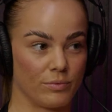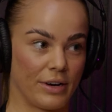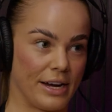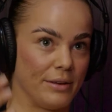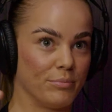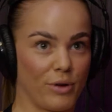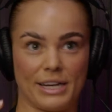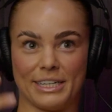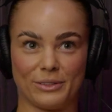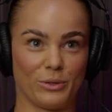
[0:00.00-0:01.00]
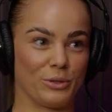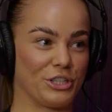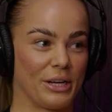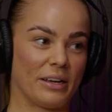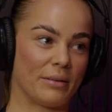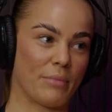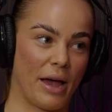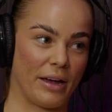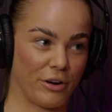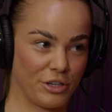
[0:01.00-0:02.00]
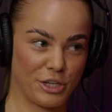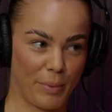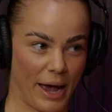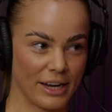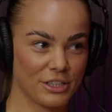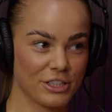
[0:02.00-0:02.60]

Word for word: rebranding, launching my coaching page.